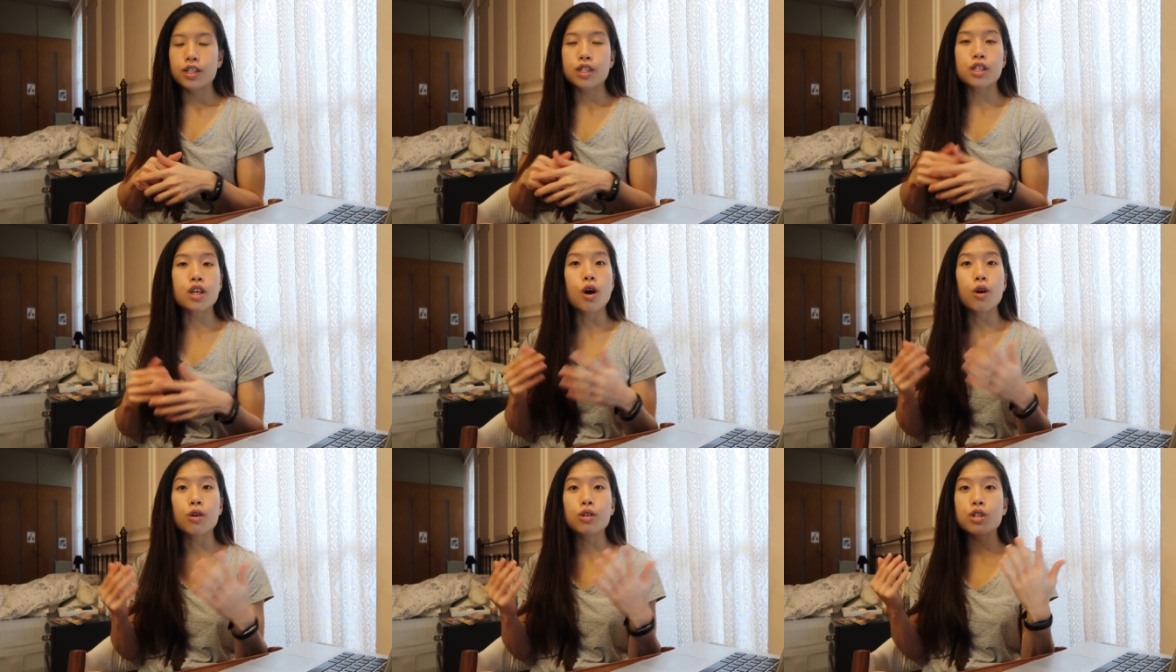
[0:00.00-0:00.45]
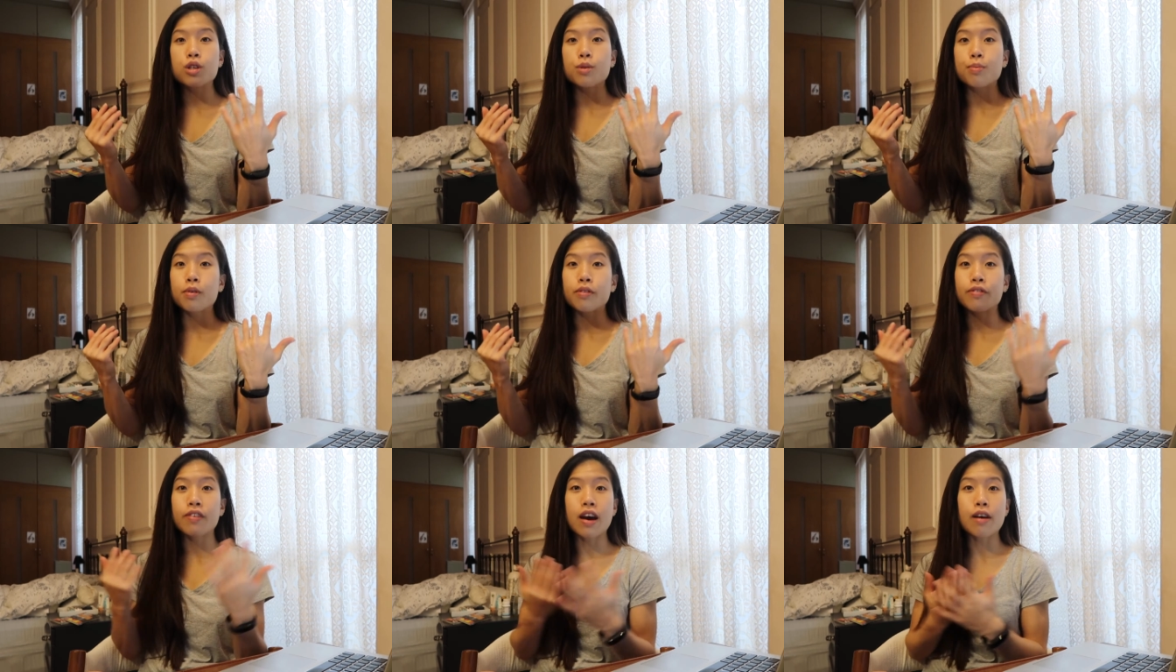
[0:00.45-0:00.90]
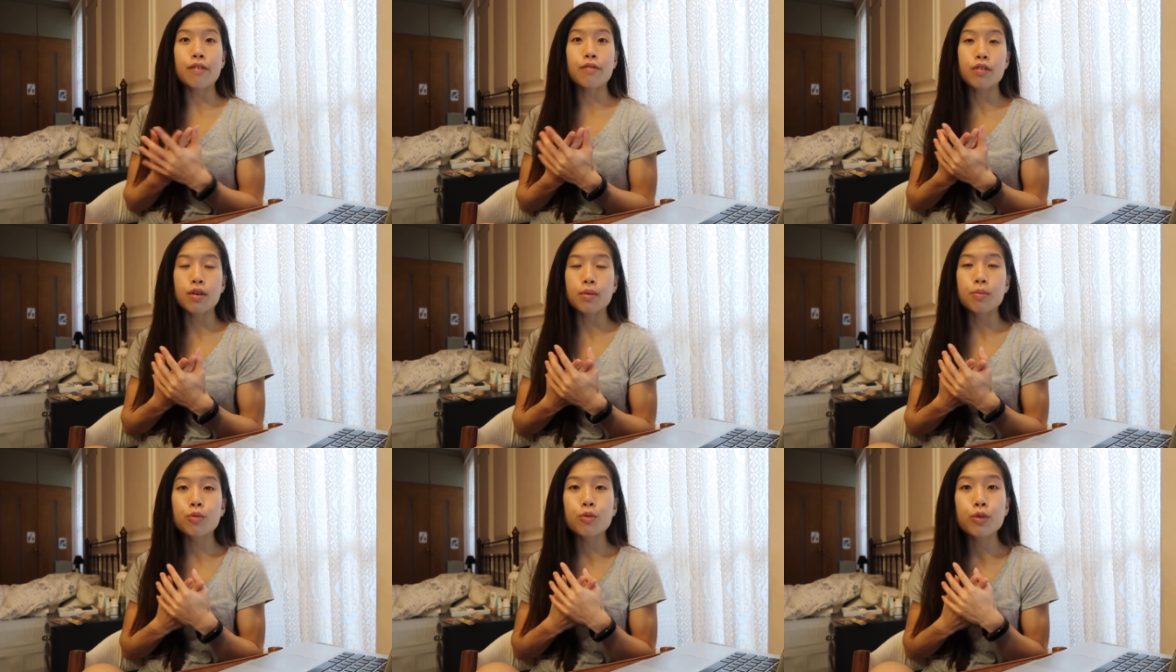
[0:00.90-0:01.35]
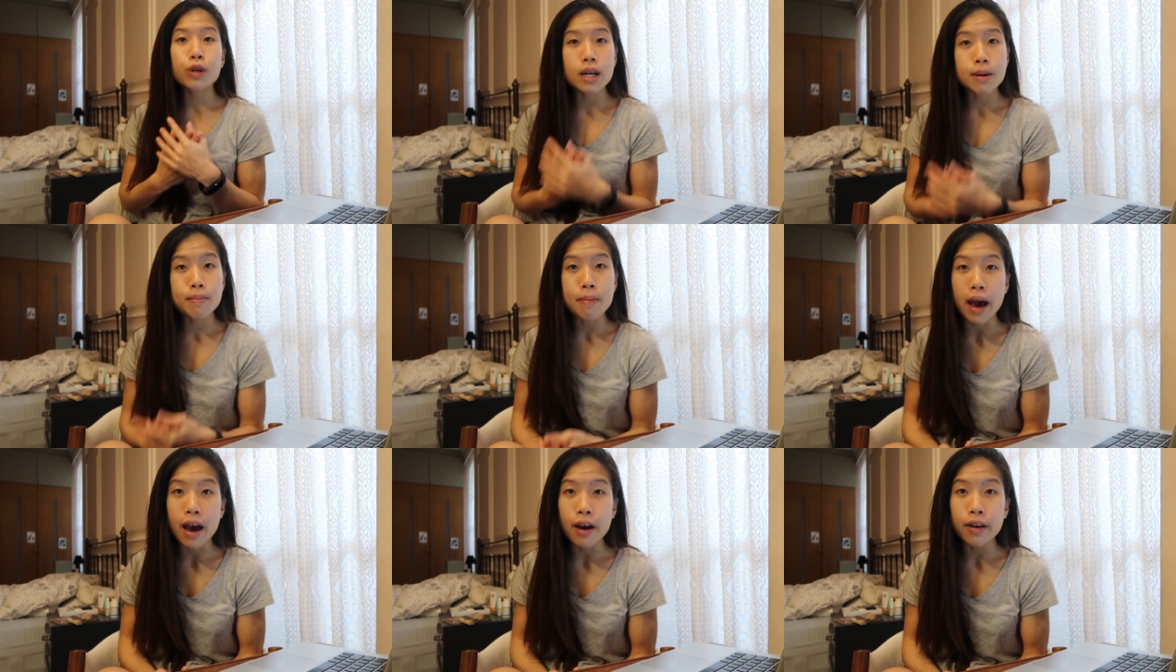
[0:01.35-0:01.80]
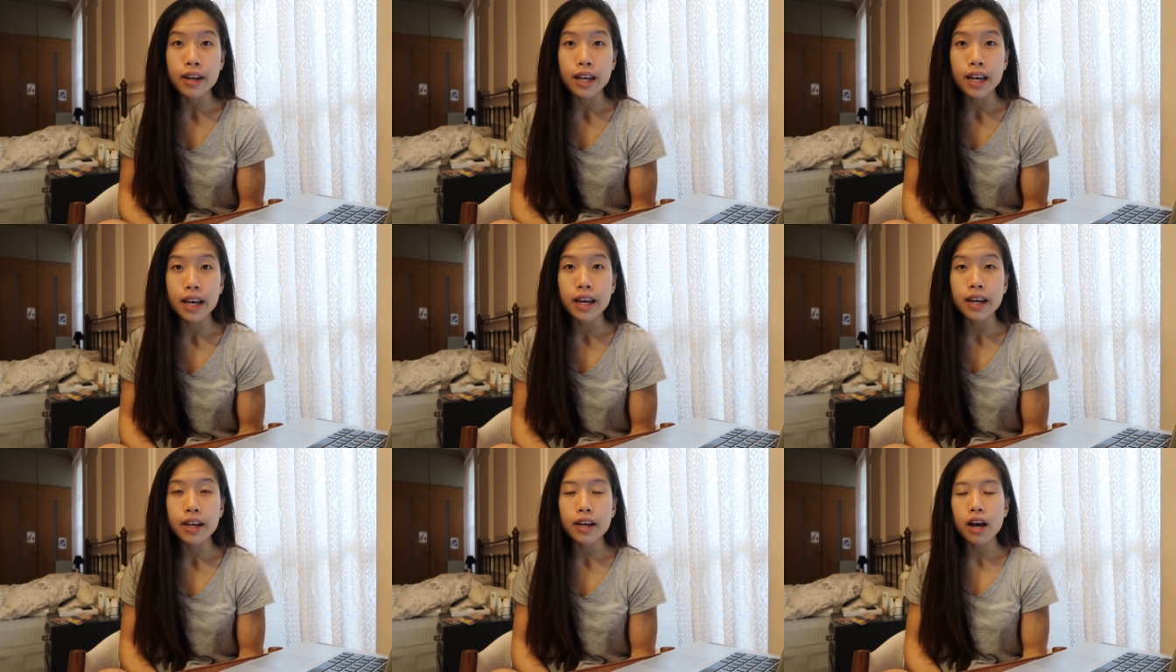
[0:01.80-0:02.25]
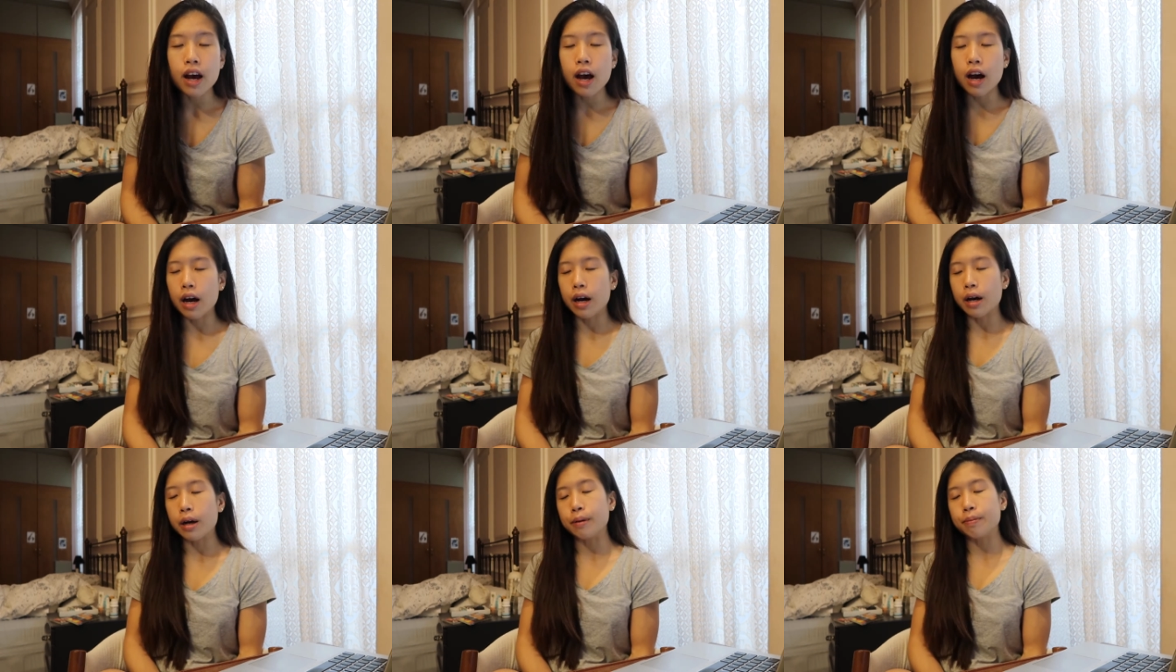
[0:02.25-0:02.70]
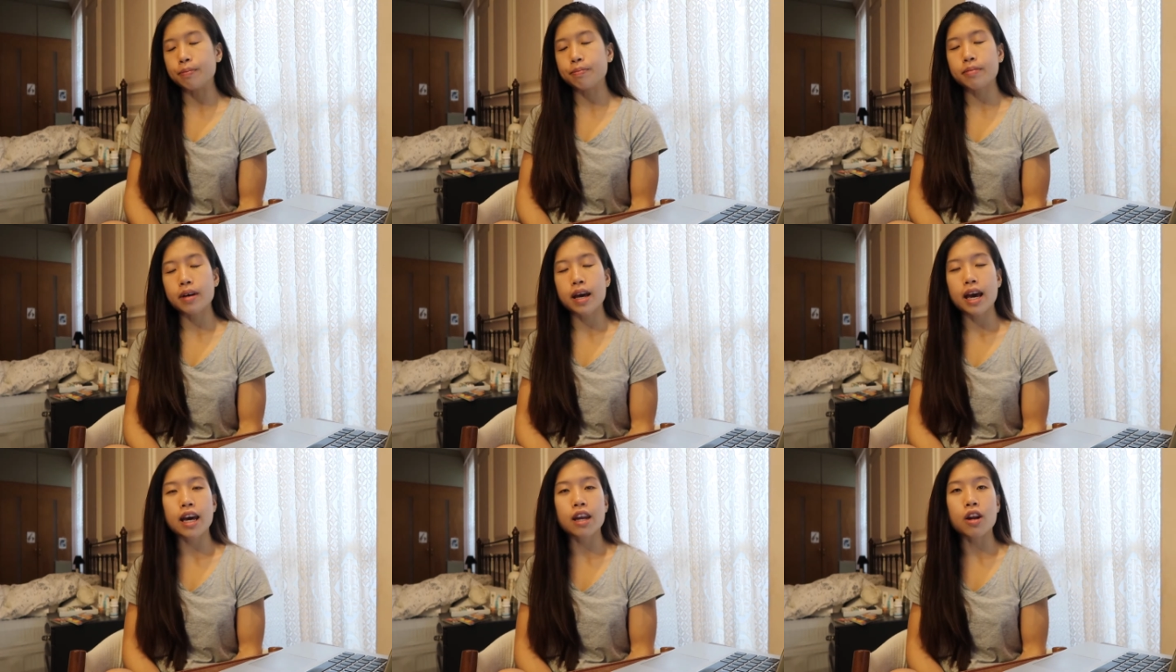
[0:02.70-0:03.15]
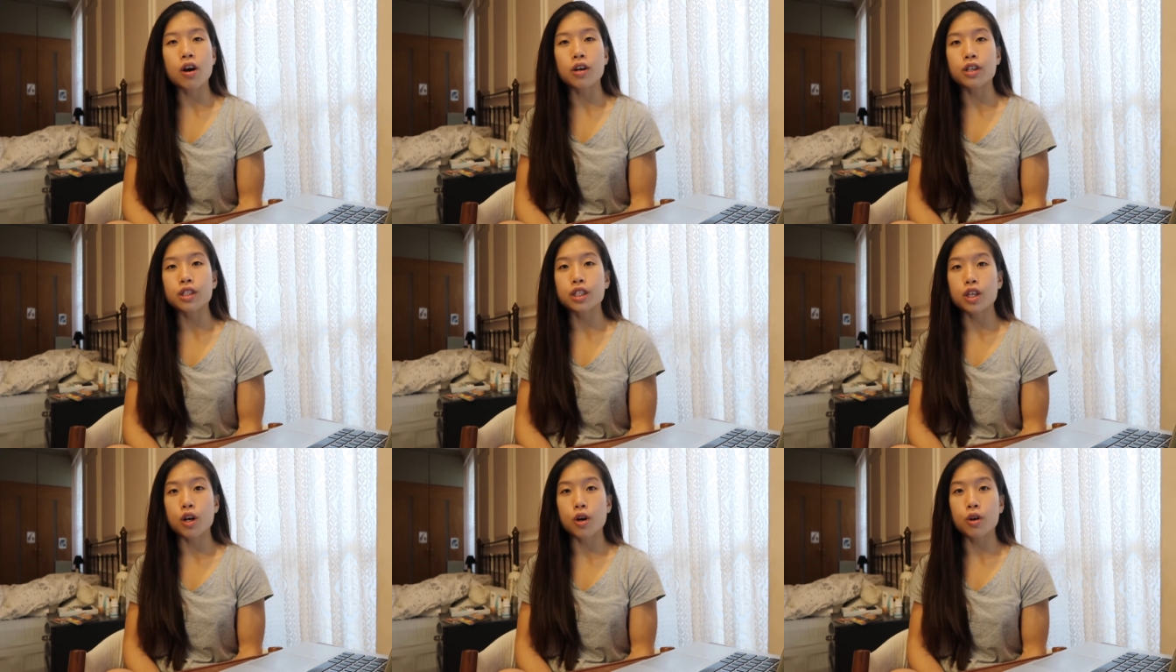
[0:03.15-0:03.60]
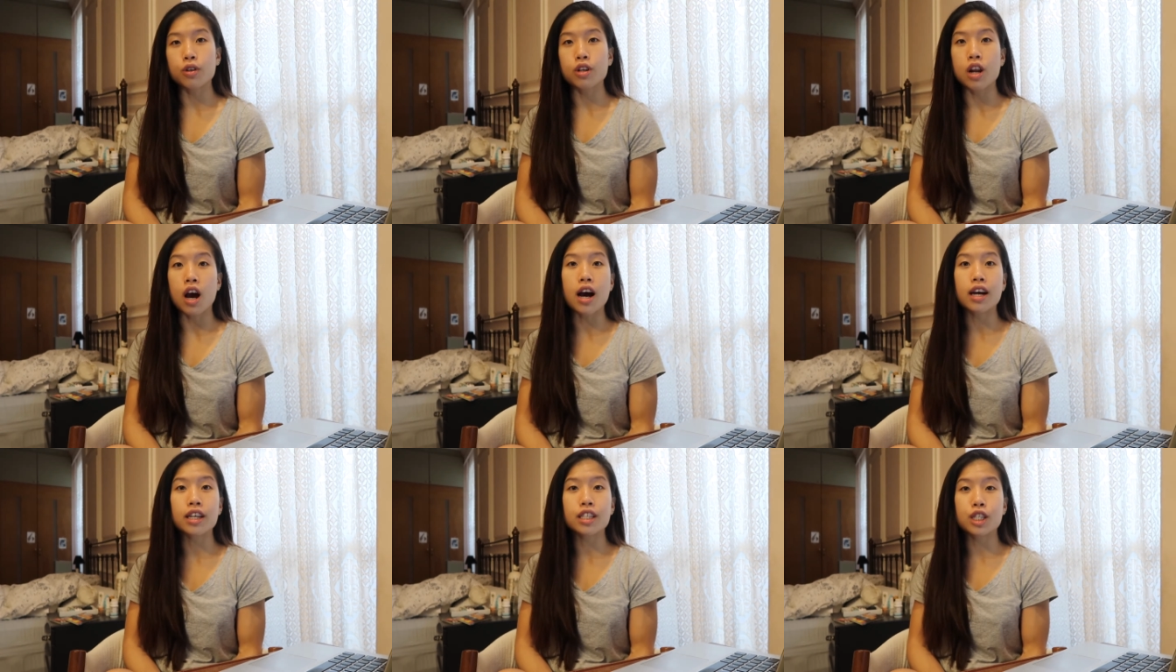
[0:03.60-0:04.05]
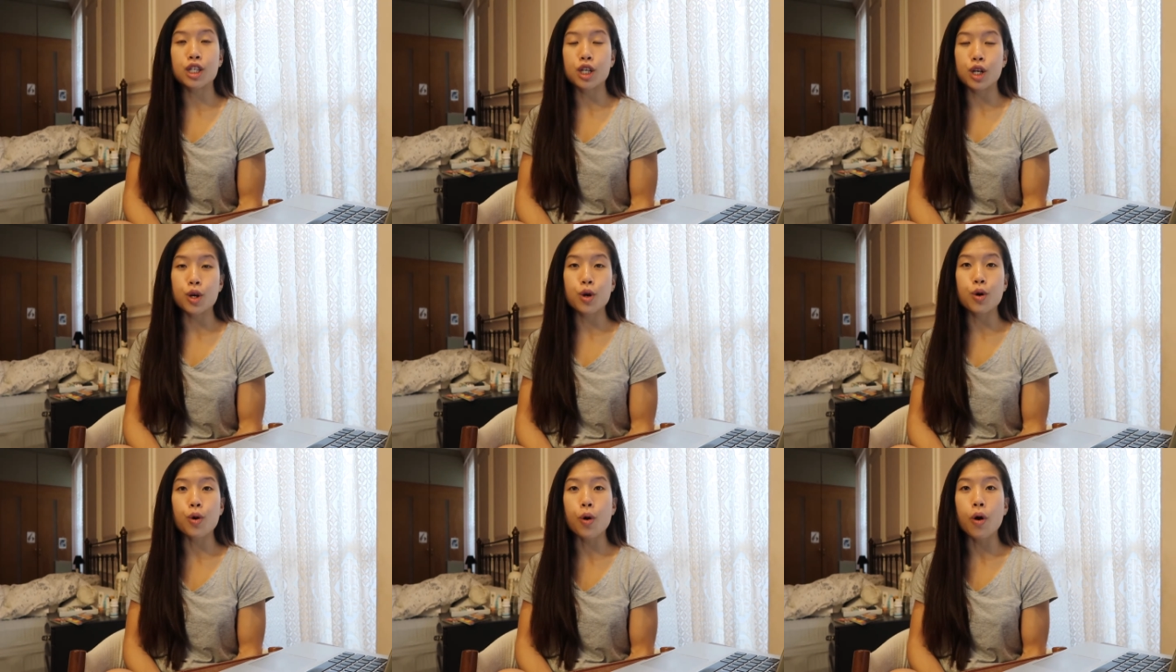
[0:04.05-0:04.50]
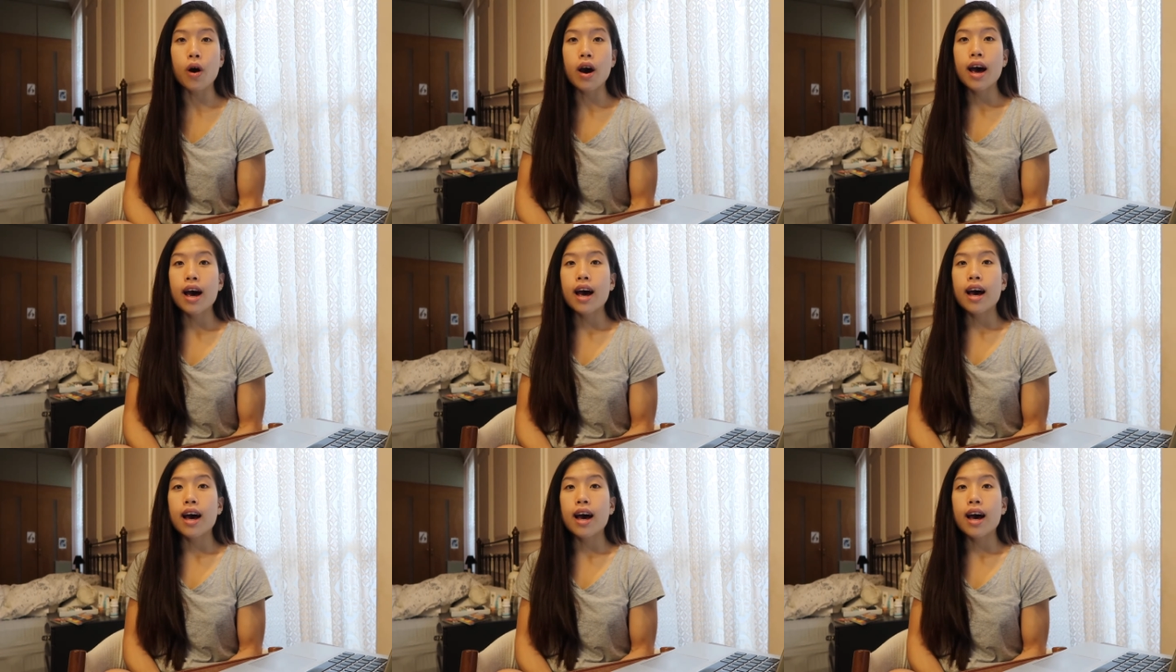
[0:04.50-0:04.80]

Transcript: So to prevent from rebounding um, and also not to